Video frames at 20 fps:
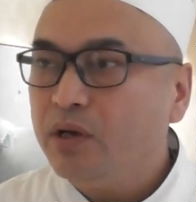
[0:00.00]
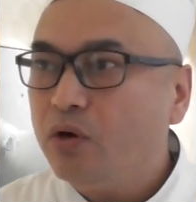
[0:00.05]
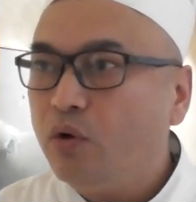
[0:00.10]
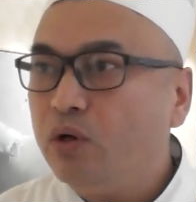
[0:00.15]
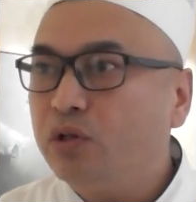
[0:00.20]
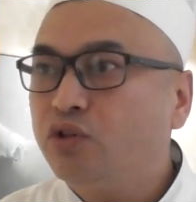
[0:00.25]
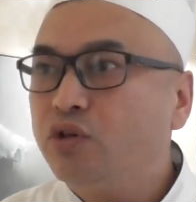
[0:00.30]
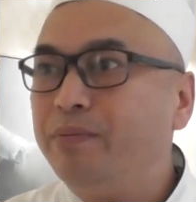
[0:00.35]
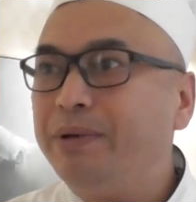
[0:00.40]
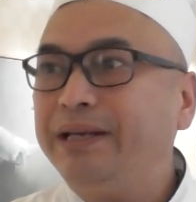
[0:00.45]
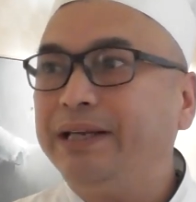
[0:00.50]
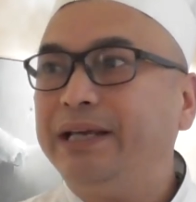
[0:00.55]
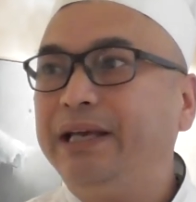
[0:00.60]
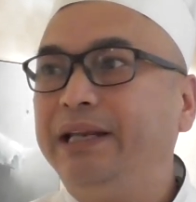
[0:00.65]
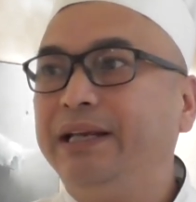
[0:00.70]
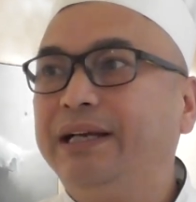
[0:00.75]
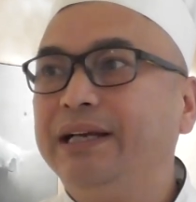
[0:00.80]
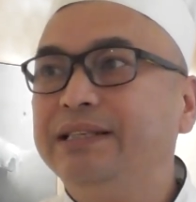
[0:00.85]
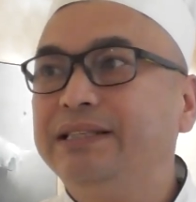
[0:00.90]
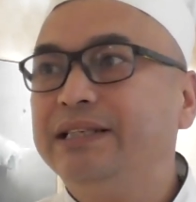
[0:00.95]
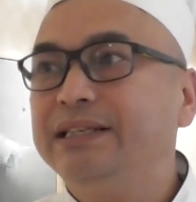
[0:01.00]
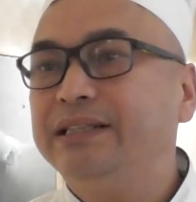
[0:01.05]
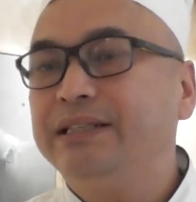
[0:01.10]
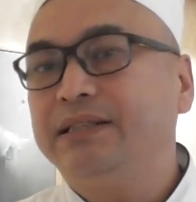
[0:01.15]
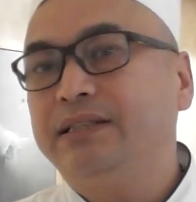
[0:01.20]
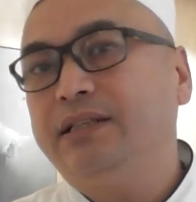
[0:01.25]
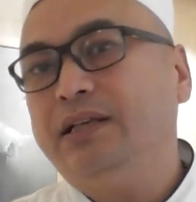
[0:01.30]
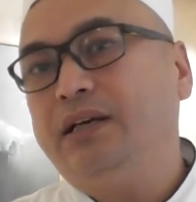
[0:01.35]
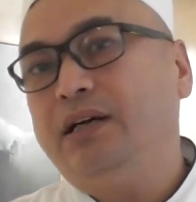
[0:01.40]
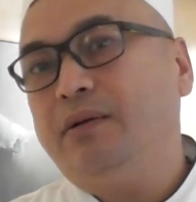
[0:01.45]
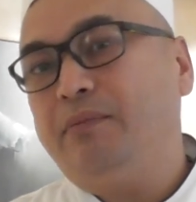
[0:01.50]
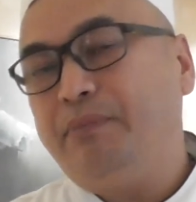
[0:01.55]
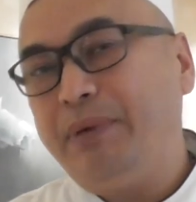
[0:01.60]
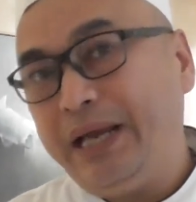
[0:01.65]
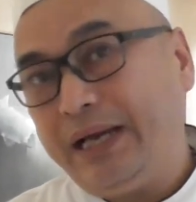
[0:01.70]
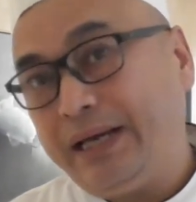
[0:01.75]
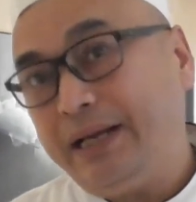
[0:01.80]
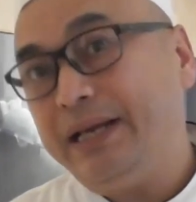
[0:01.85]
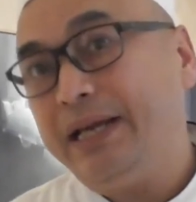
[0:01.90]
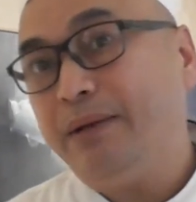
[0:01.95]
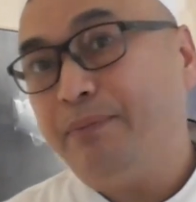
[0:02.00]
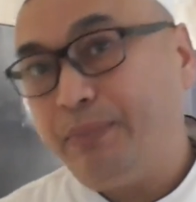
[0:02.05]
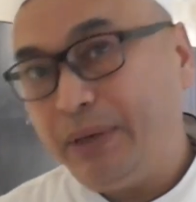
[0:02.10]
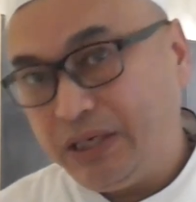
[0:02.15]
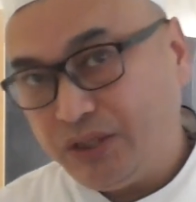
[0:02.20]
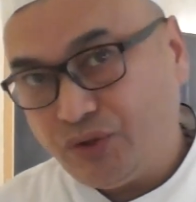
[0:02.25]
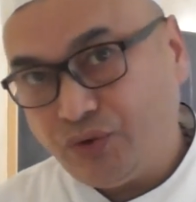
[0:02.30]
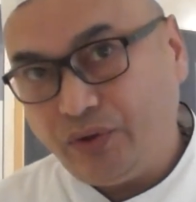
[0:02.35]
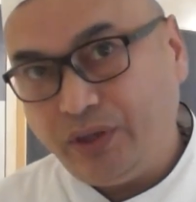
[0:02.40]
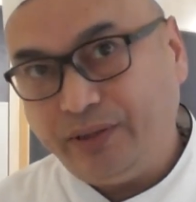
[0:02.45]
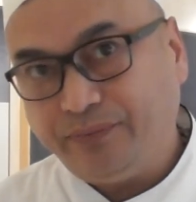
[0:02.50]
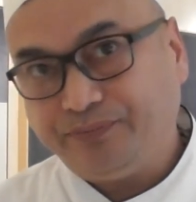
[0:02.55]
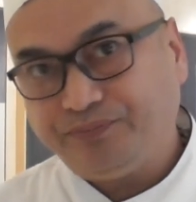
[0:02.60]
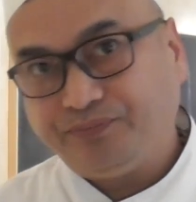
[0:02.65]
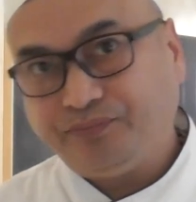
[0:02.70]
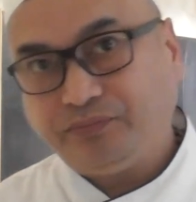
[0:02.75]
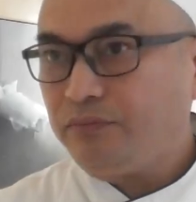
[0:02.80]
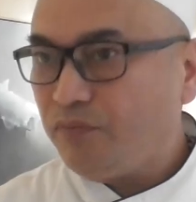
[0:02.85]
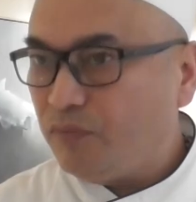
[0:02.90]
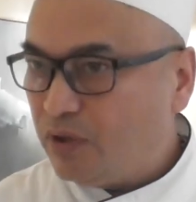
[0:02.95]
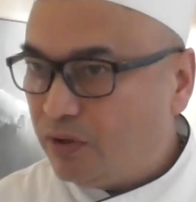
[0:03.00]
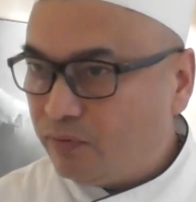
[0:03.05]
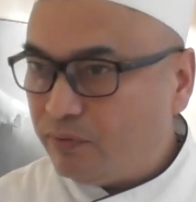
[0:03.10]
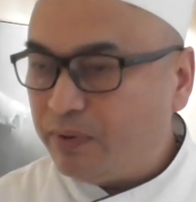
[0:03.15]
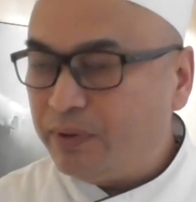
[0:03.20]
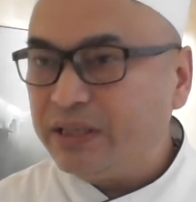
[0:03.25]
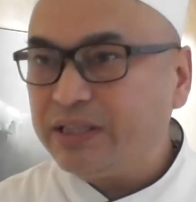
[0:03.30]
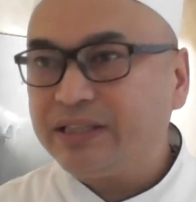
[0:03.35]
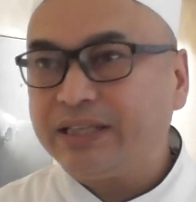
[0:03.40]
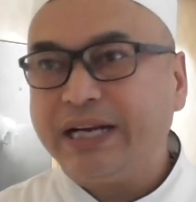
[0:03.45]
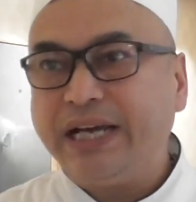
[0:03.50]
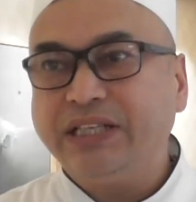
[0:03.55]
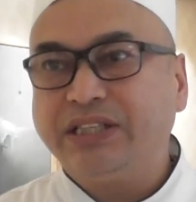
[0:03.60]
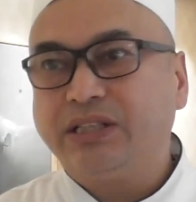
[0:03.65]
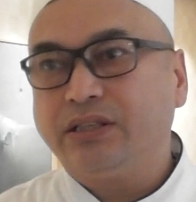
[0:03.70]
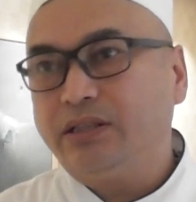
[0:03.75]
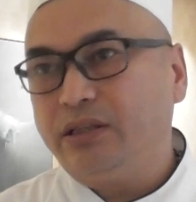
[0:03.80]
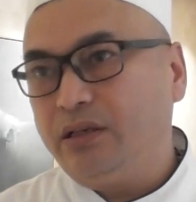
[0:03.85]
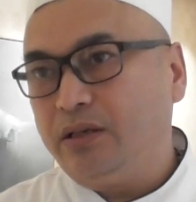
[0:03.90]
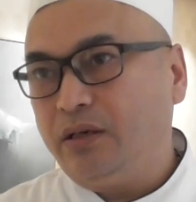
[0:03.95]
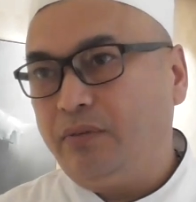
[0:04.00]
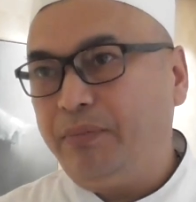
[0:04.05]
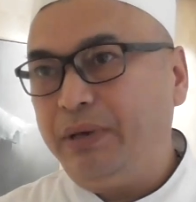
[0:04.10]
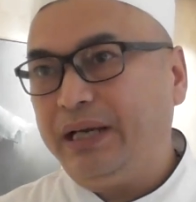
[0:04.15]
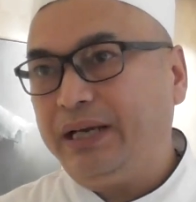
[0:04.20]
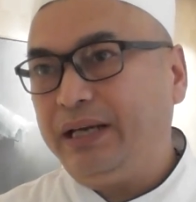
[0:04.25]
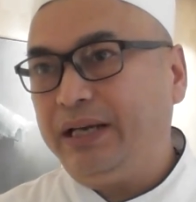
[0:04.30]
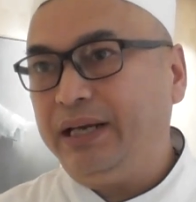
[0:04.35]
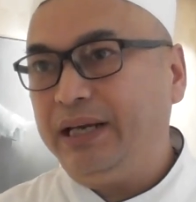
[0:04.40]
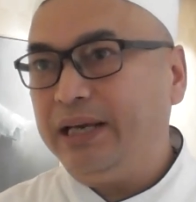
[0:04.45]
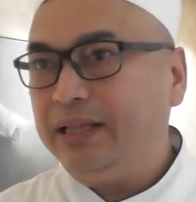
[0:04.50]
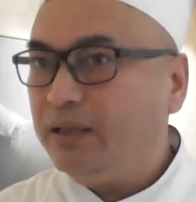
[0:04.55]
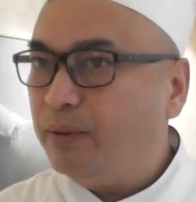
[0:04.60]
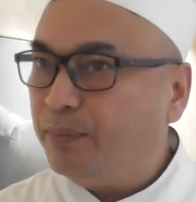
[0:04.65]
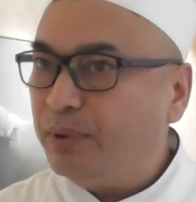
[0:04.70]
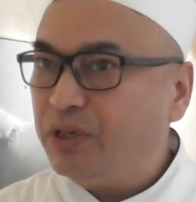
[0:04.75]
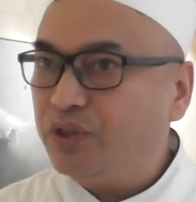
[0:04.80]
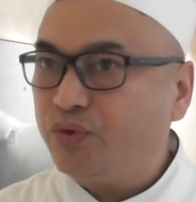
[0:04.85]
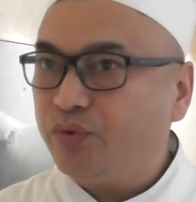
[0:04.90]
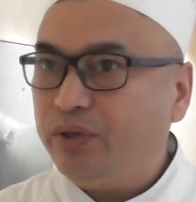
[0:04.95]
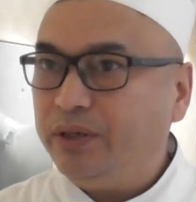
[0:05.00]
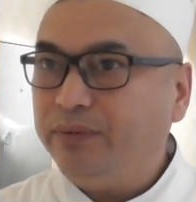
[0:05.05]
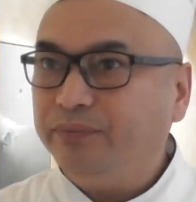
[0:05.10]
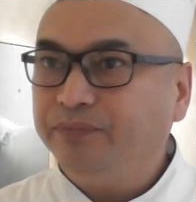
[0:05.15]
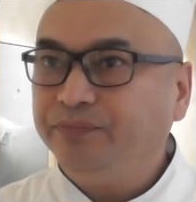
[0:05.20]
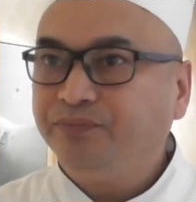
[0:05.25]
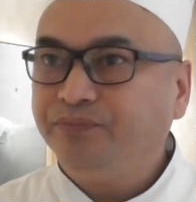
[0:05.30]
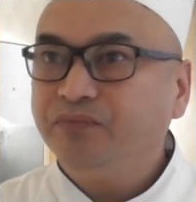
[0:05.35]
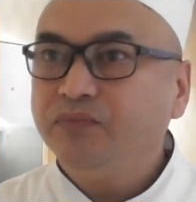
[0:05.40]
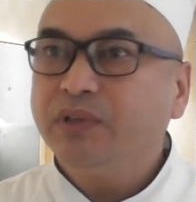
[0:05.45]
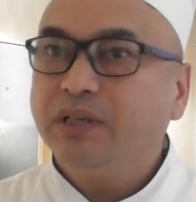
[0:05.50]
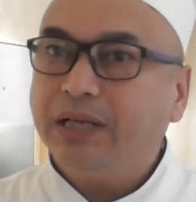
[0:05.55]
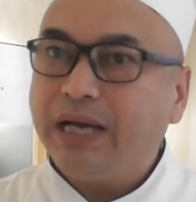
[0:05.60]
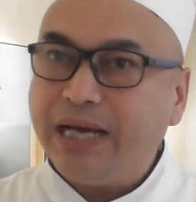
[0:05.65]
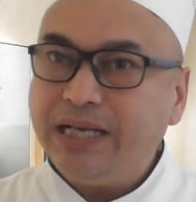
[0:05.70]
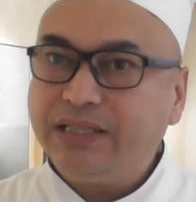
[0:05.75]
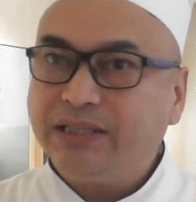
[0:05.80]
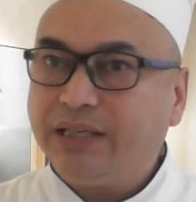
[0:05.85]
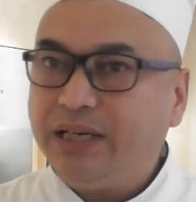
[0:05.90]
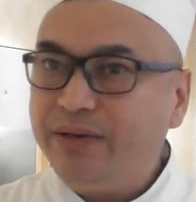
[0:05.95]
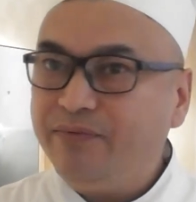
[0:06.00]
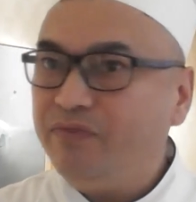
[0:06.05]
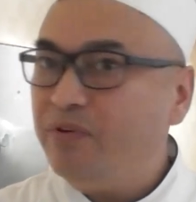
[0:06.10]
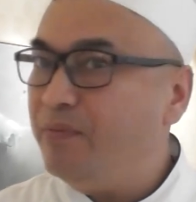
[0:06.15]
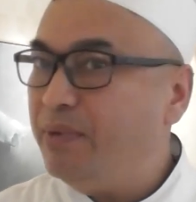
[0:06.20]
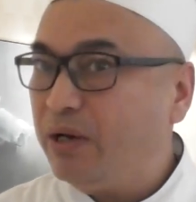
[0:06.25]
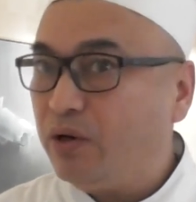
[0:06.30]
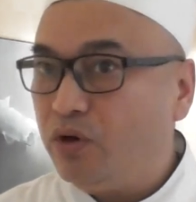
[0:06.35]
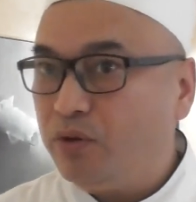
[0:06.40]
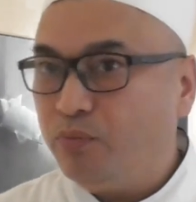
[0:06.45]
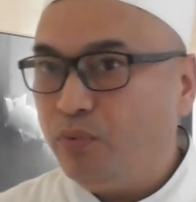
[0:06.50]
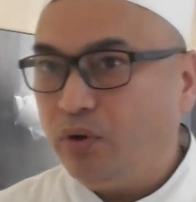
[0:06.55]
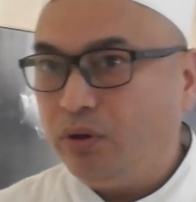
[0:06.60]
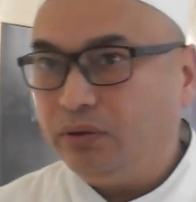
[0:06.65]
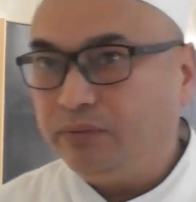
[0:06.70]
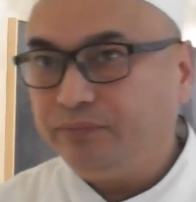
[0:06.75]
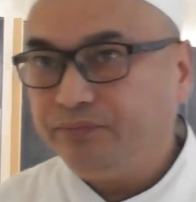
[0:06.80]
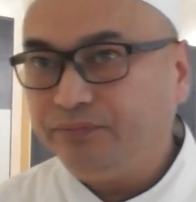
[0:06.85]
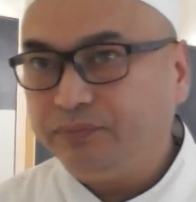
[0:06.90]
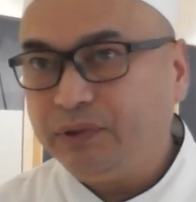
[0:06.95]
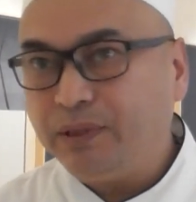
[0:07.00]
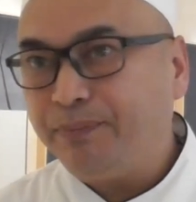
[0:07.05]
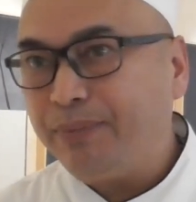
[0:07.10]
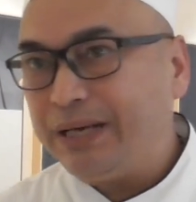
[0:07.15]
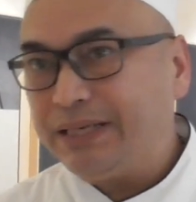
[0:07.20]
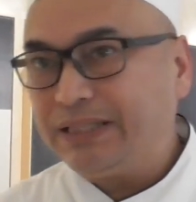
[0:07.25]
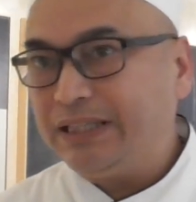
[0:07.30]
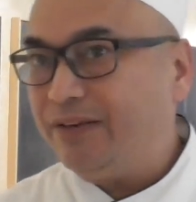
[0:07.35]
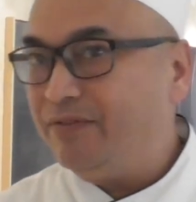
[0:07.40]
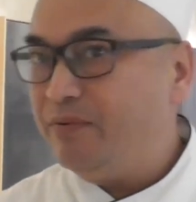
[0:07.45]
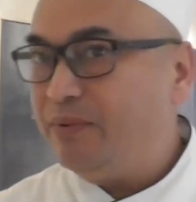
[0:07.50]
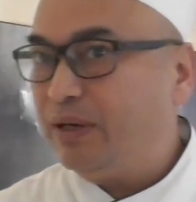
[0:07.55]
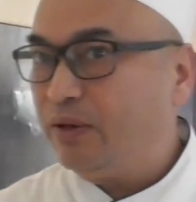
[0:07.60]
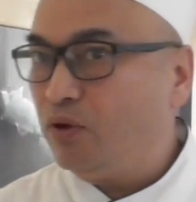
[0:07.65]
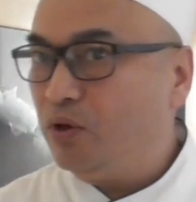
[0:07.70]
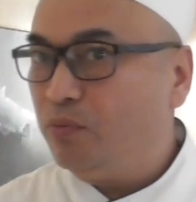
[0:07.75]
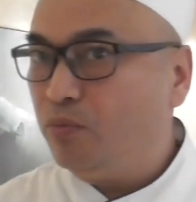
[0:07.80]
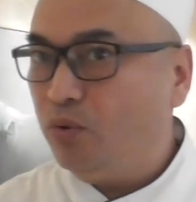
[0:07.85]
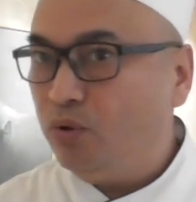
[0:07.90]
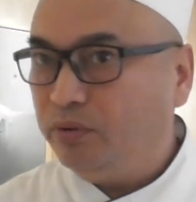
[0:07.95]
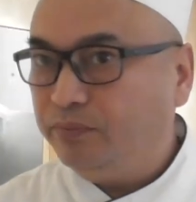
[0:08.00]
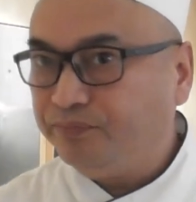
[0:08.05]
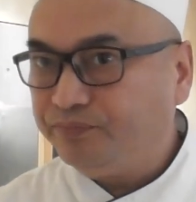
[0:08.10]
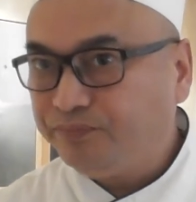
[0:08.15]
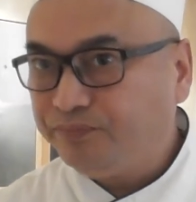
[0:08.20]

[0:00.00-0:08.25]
Also main galley consists is the bakery and pastry. On the scratch, the bakery and the pastry. The ice cream we make on board. The pasta we make on board.